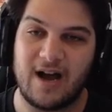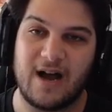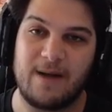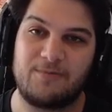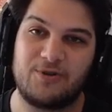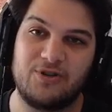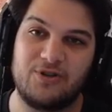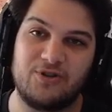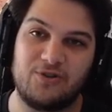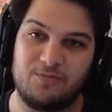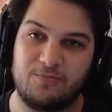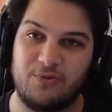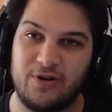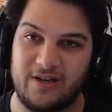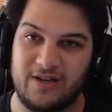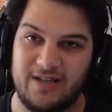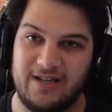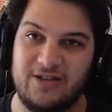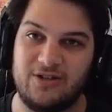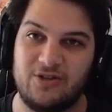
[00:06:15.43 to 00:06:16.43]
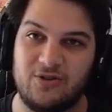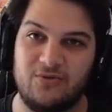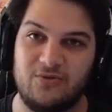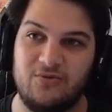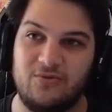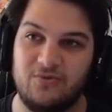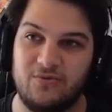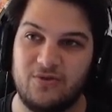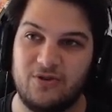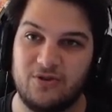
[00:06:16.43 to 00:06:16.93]
option to put
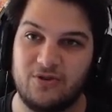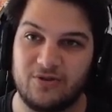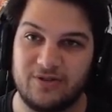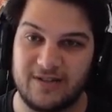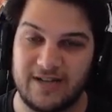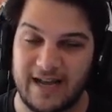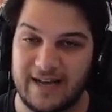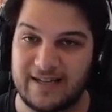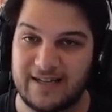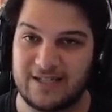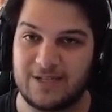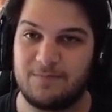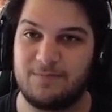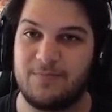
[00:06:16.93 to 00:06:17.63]
into your decks.